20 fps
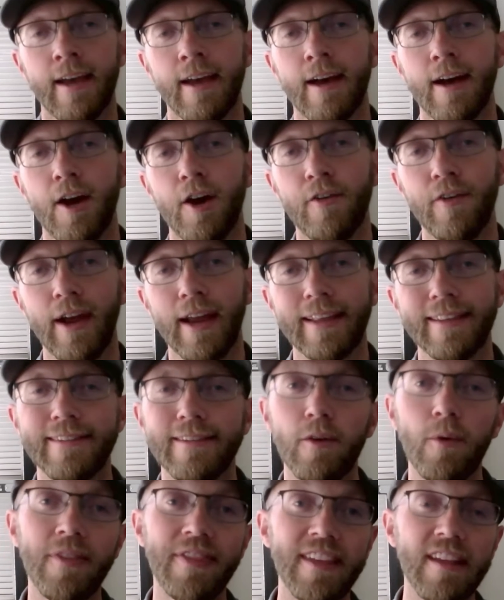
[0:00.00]
Alright,
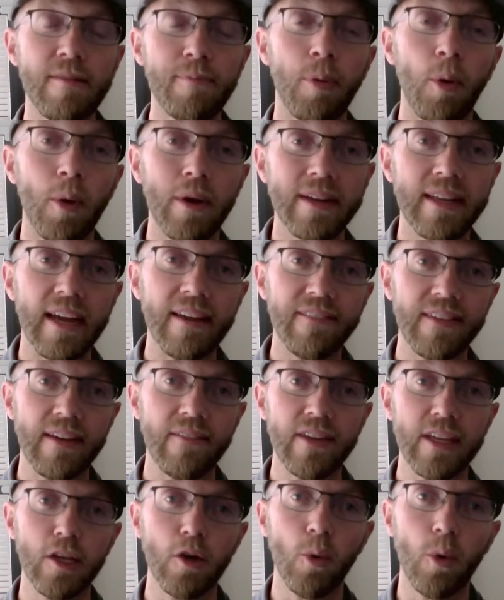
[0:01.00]
so at this point I've
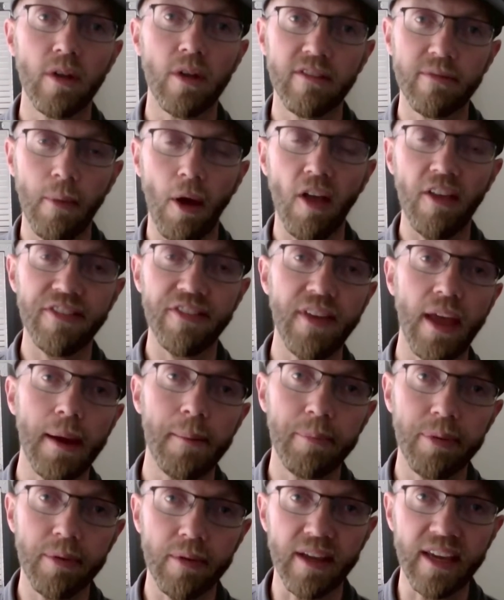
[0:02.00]
given you a small
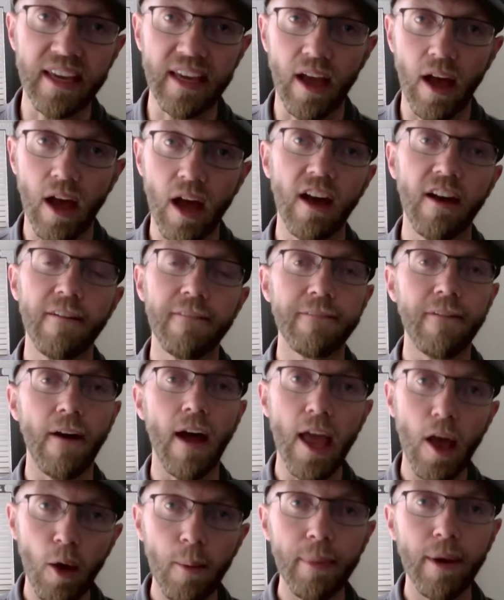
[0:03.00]
sampling of
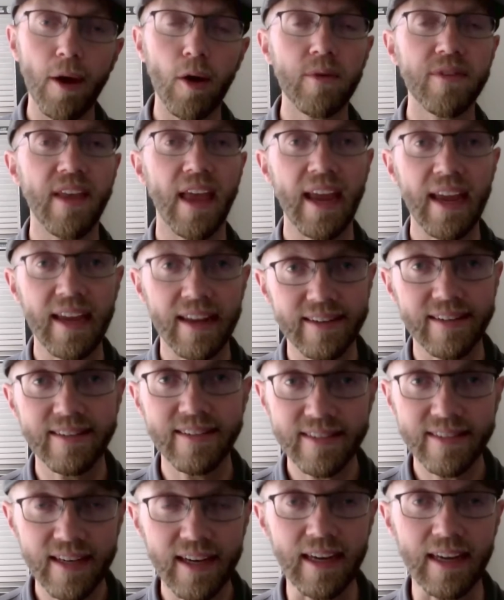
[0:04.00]
elbows and
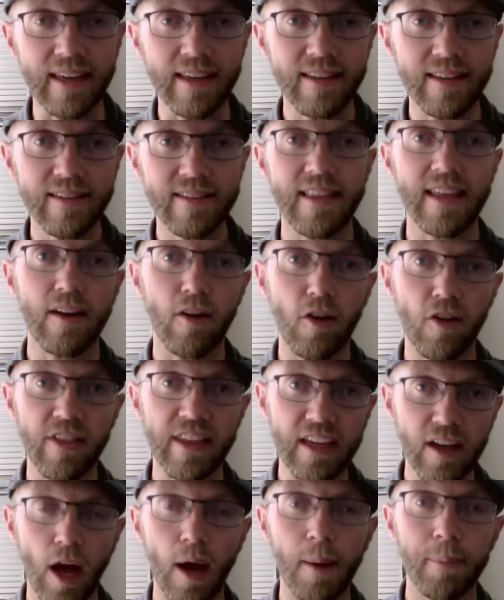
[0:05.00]
tees that are
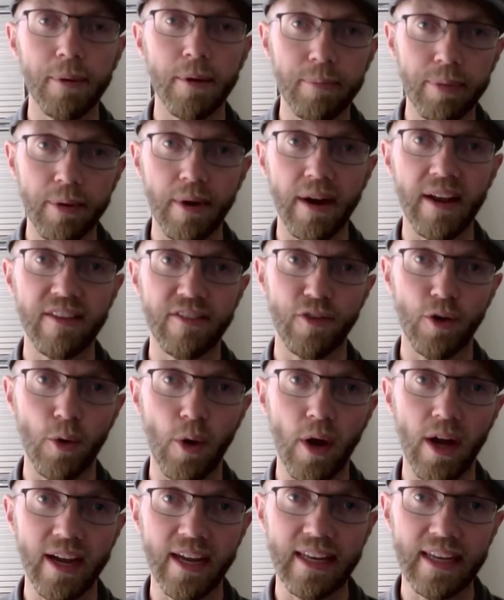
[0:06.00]
the copper press
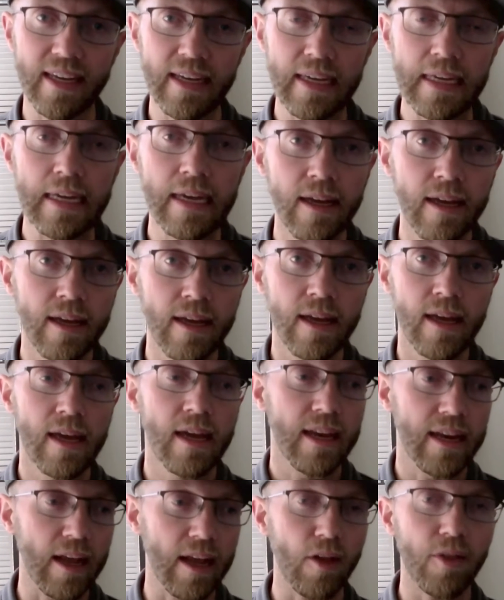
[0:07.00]
variety.
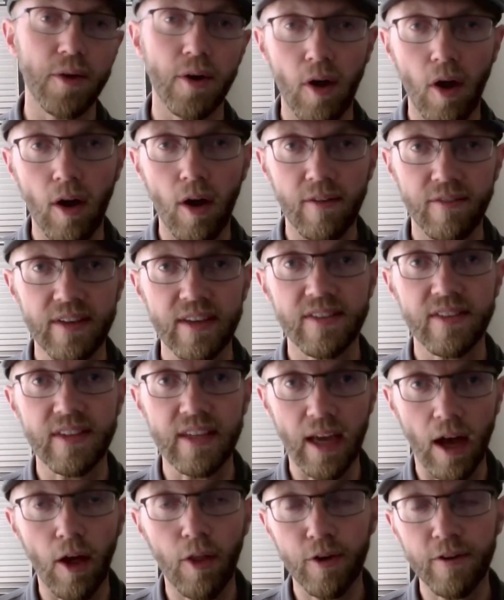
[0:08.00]
Now there are
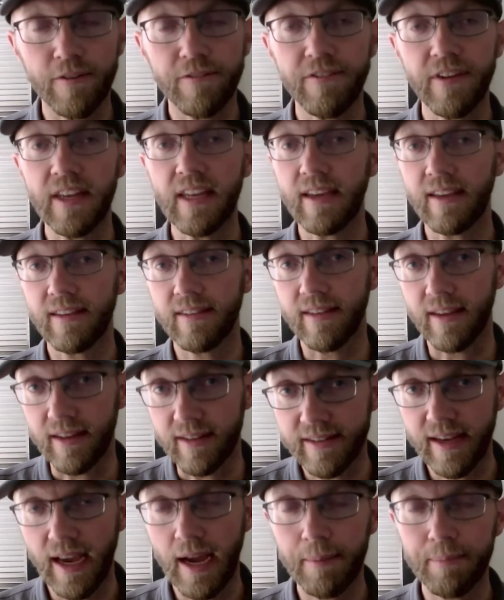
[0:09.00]
obviously other fittings,
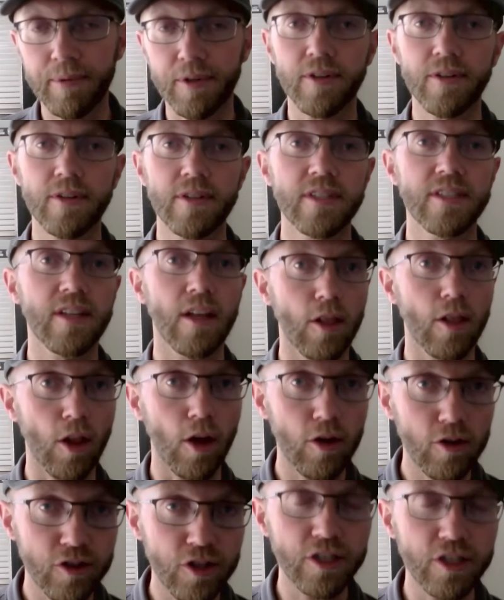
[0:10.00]
adapters,
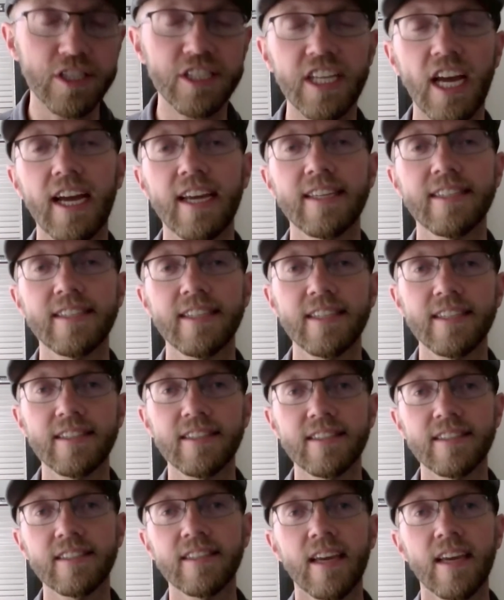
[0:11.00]
larger sizes,